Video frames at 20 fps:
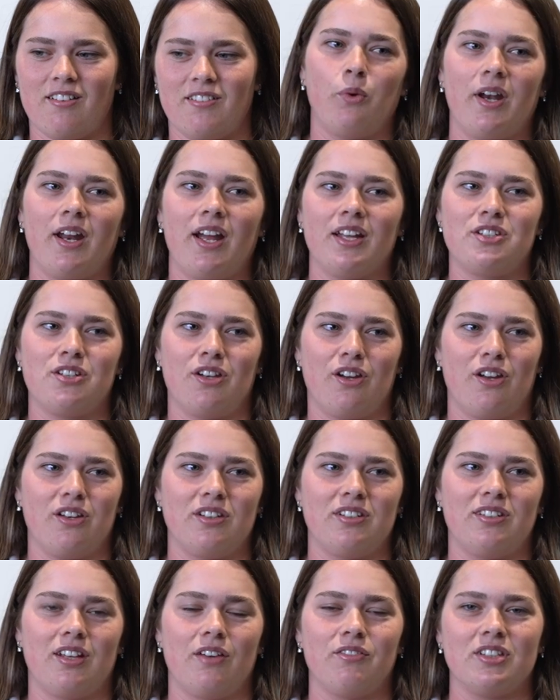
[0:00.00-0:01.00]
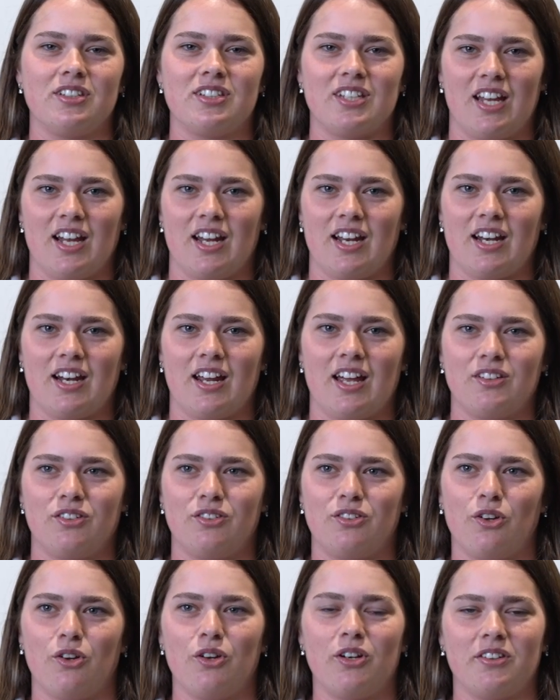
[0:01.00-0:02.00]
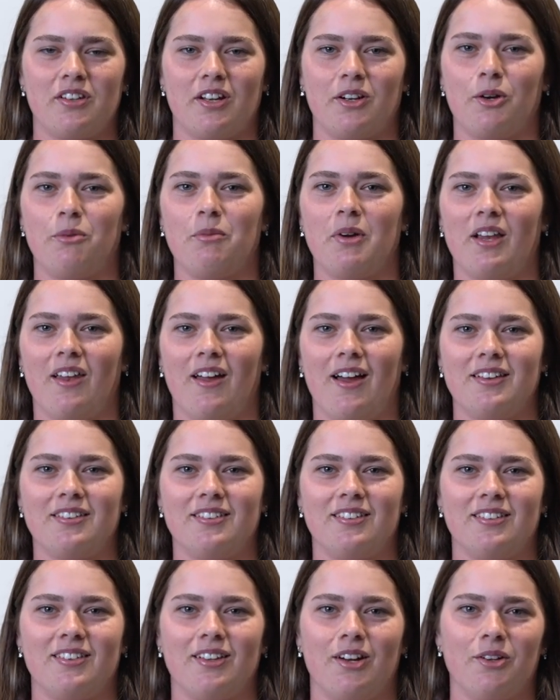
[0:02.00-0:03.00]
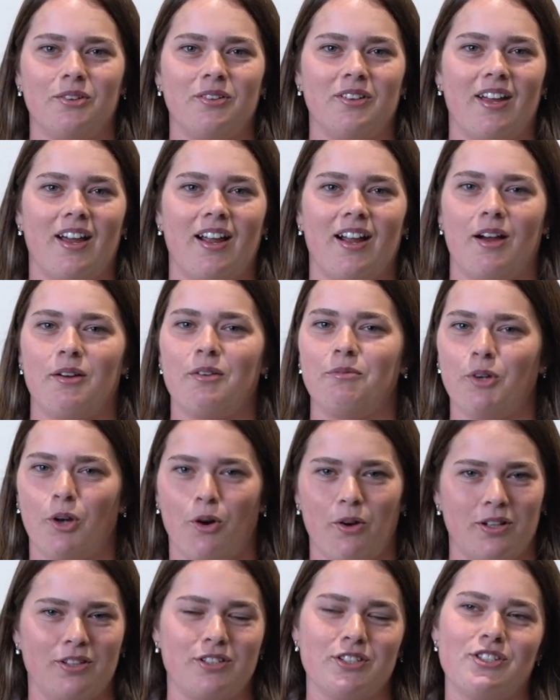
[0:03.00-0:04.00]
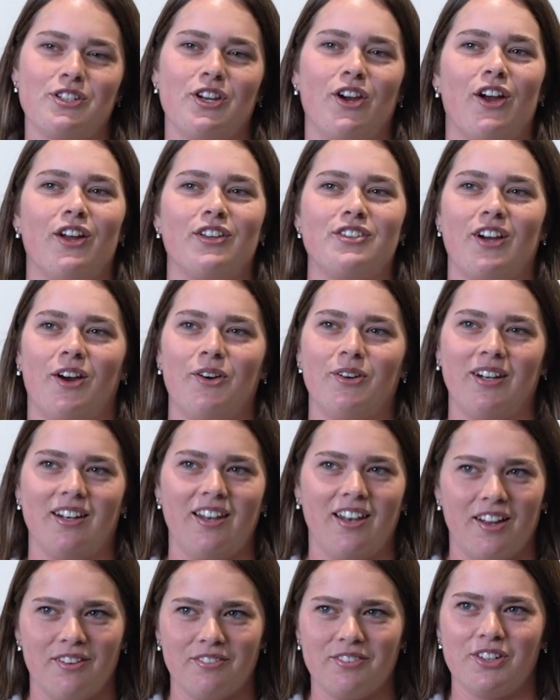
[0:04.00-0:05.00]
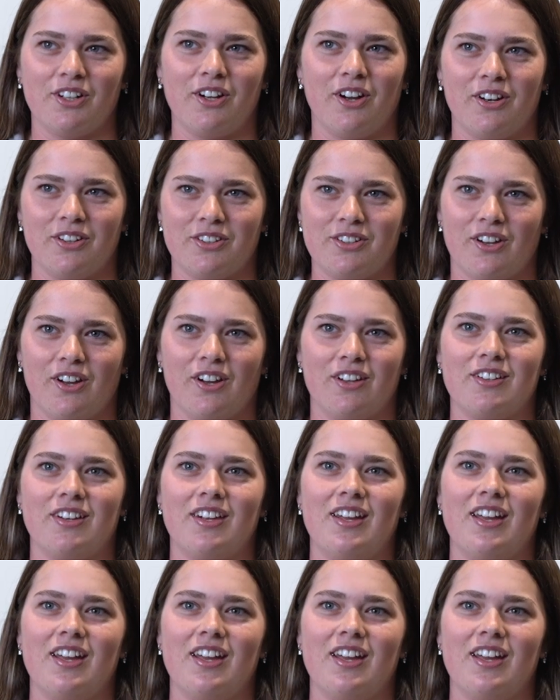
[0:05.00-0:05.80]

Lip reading: When I turned 17, as soon as I got my license, I was like, I'm going to church. I would love to go to church.